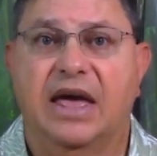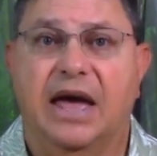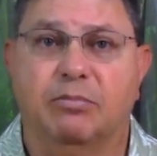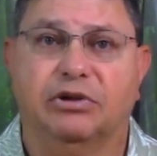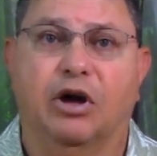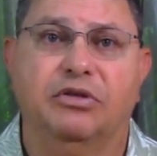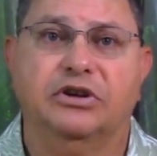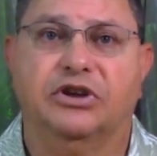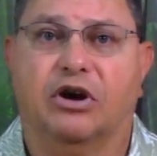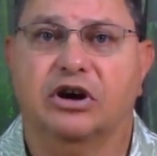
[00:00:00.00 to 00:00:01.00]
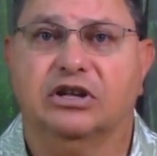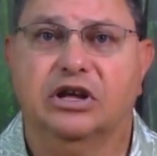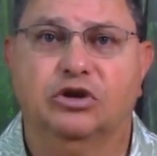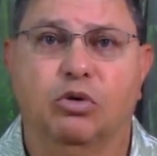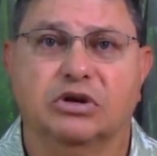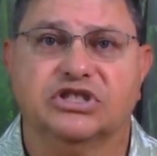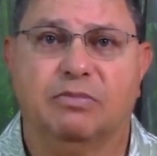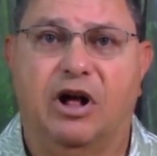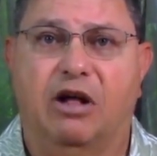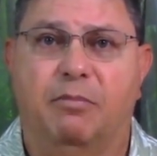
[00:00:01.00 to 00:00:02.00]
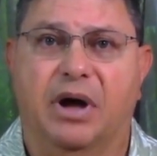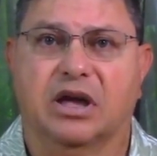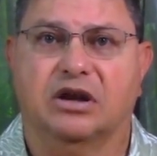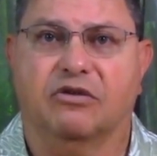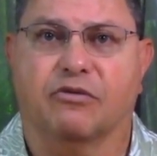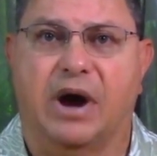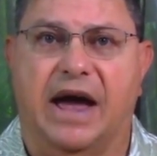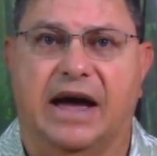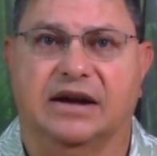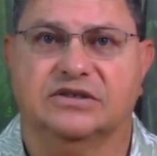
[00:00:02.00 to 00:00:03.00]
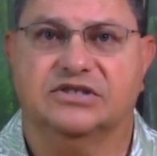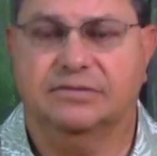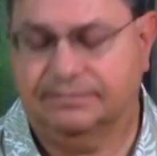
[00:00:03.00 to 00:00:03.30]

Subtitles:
and blow the dart into a small bucket of rags.